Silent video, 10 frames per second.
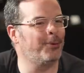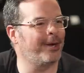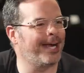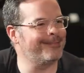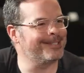you
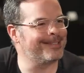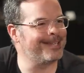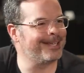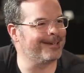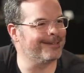are having to
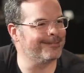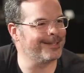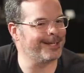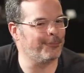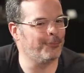think of,
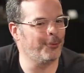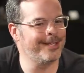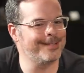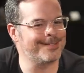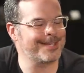like,
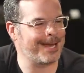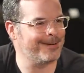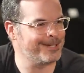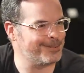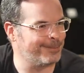what is
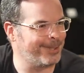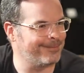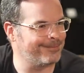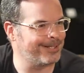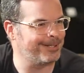scary to a
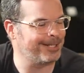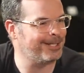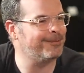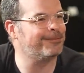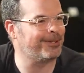Mind Flayer.
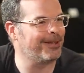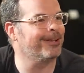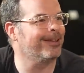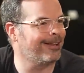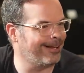Like, you've done a
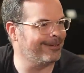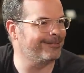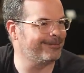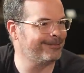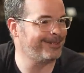lot of
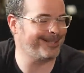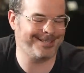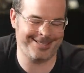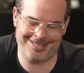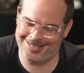
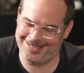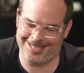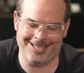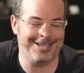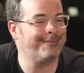
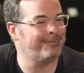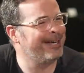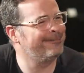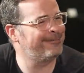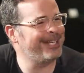pull out
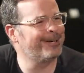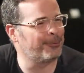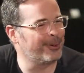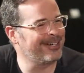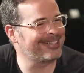Mind Flayer
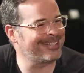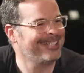work.